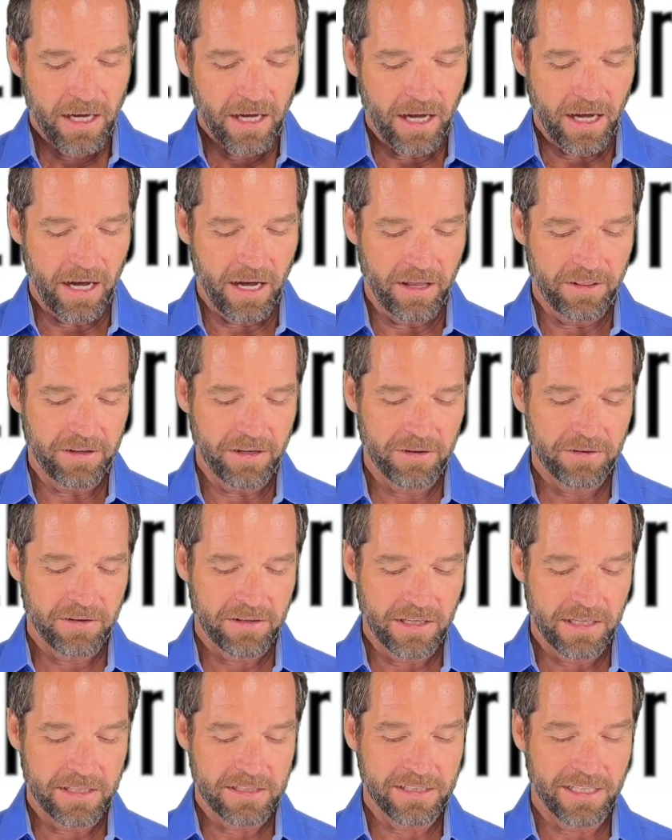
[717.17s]
The other
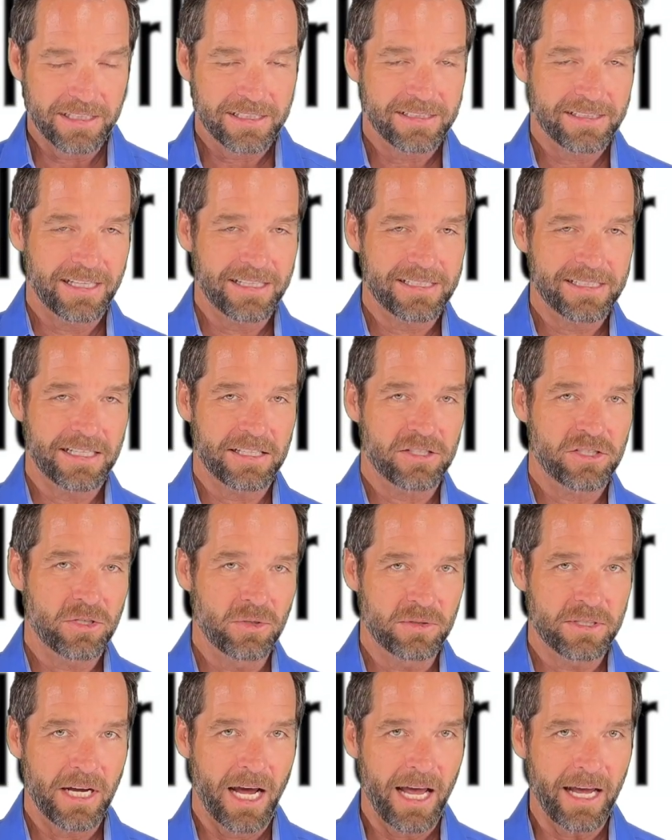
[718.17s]
thing is, let's say it's
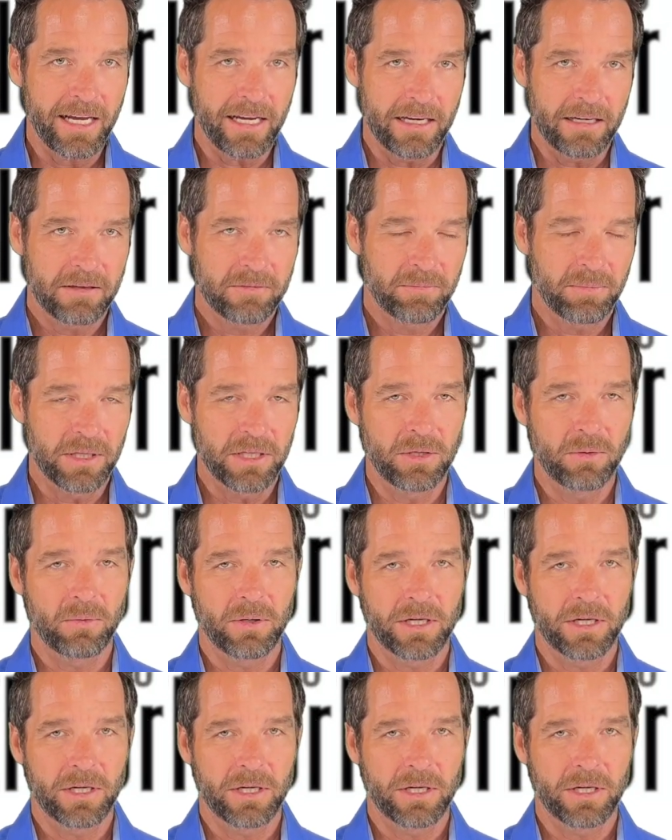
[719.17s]
too tight, but you